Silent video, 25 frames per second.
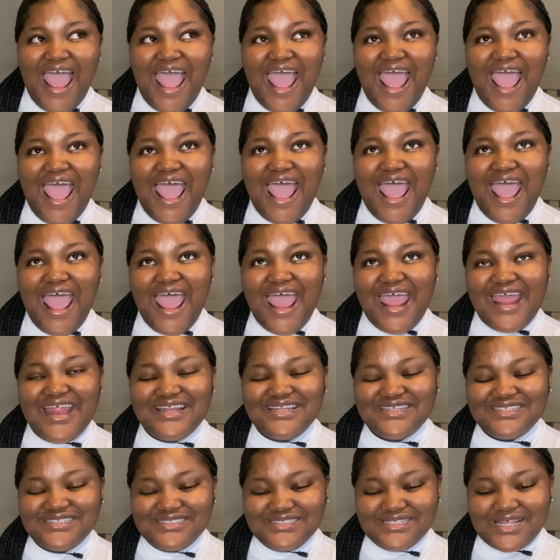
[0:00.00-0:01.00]

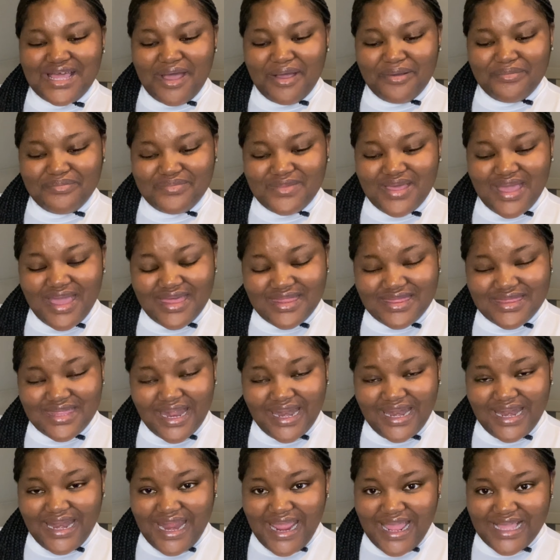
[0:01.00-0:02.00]
And the
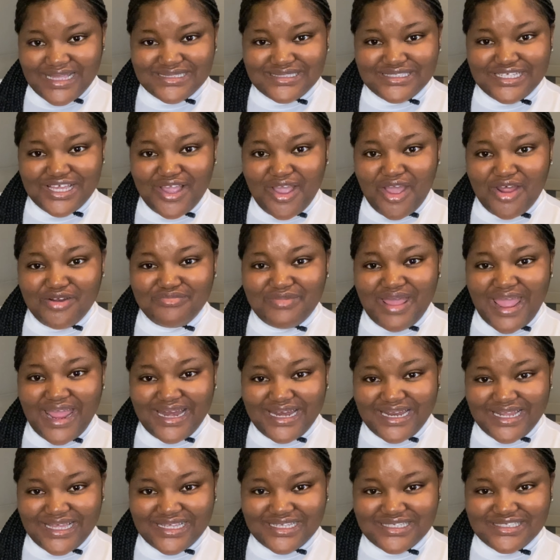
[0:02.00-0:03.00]
next thing on my
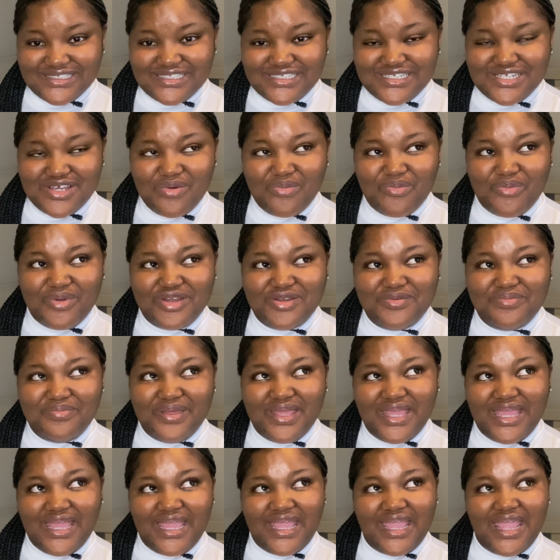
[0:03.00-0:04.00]
list would
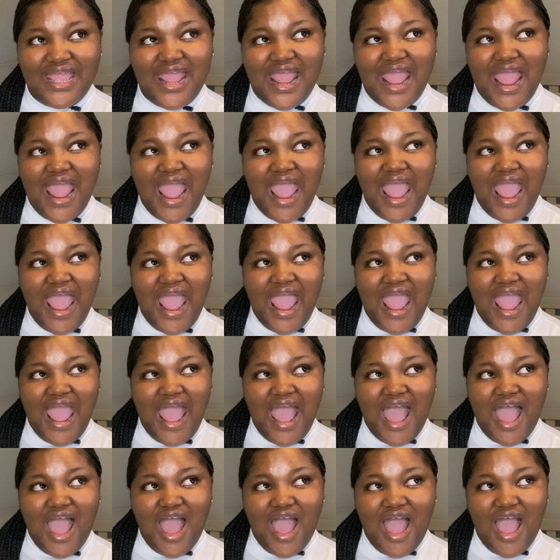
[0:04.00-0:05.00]
be
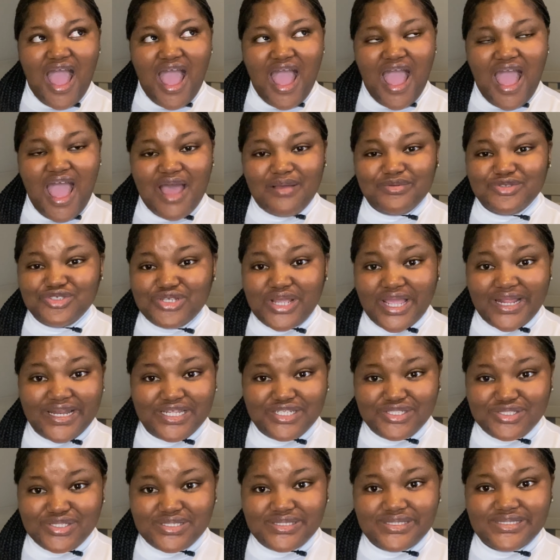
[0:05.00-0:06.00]
I'm
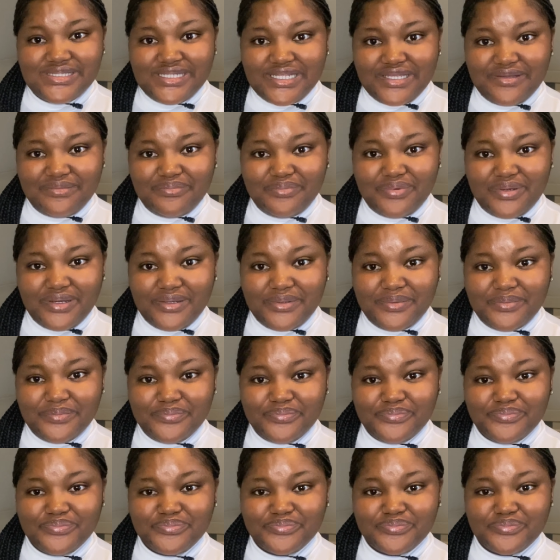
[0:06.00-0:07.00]
struggling to sleep.
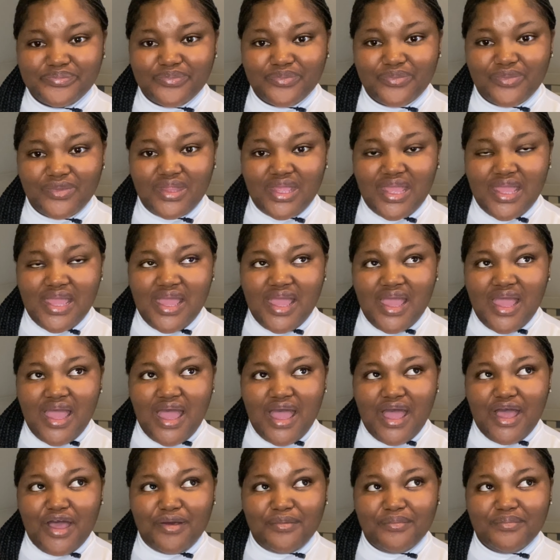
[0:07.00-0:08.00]

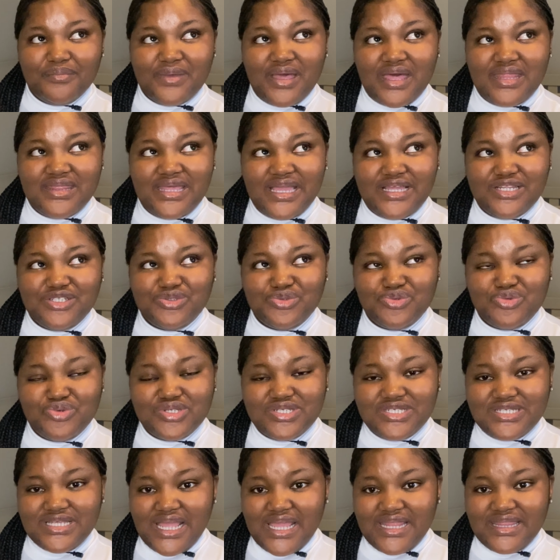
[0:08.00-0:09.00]
They do
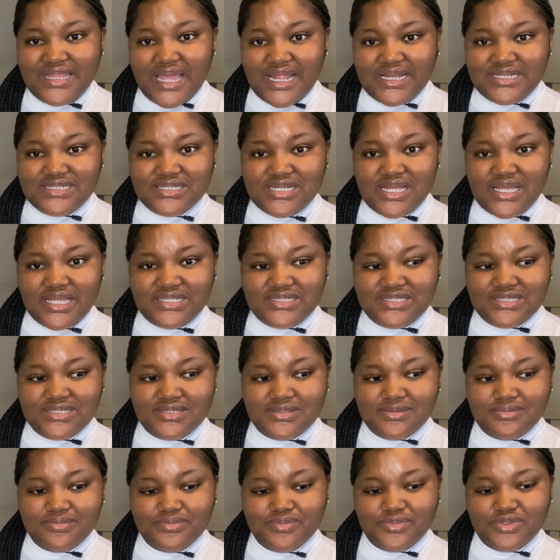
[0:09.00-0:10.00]
say that
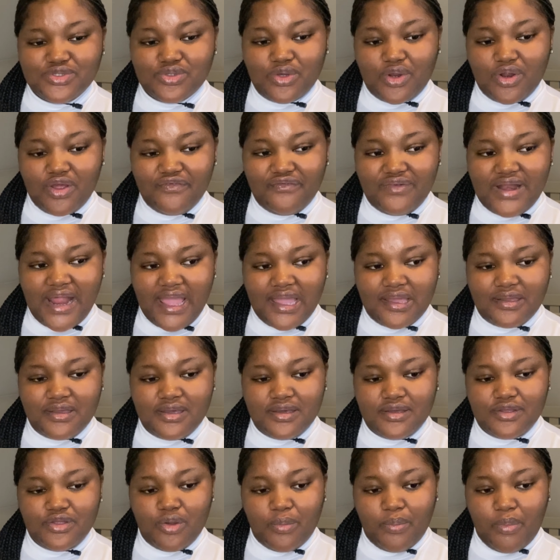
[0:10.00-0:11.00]
it's sort of
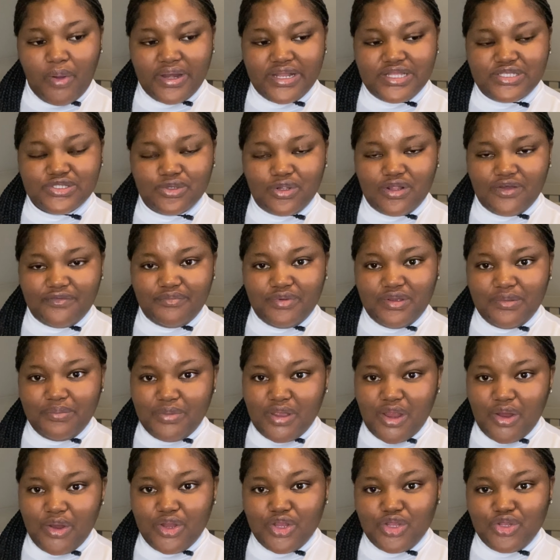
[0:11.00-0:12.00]
like your body sort of
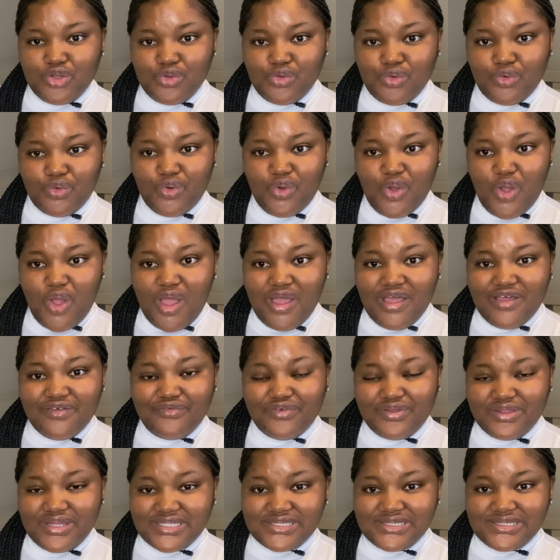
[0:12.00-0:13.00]
preparing you
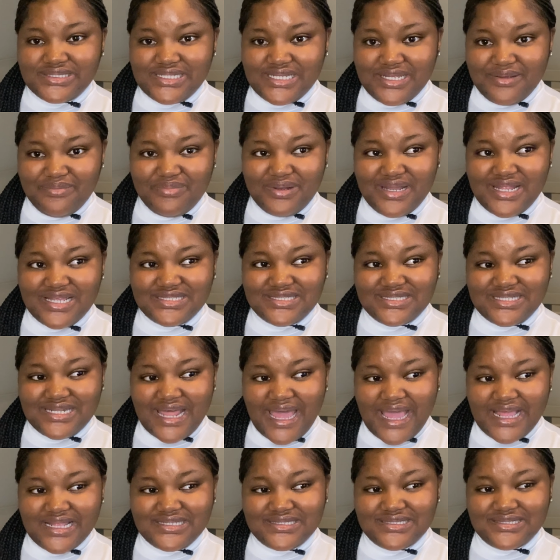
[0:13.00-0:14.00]
for the sleepless
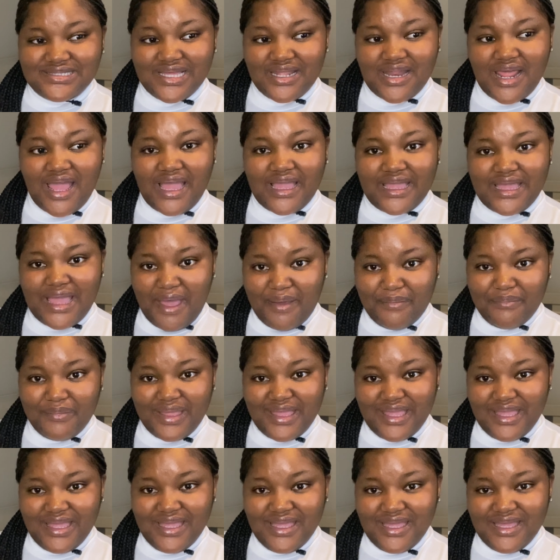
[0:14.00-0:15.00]
nights that are
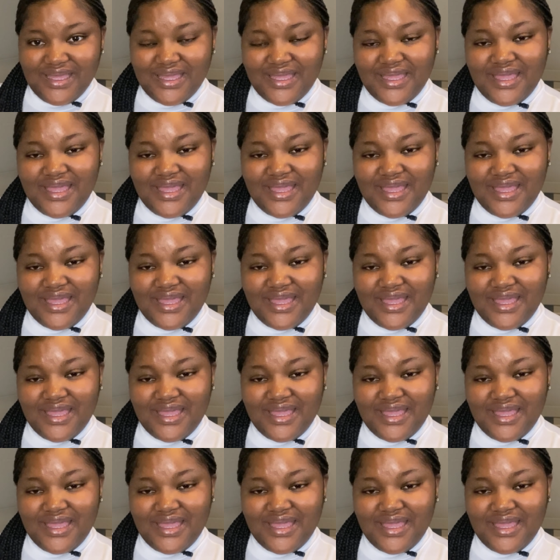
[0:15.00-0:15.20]
coming.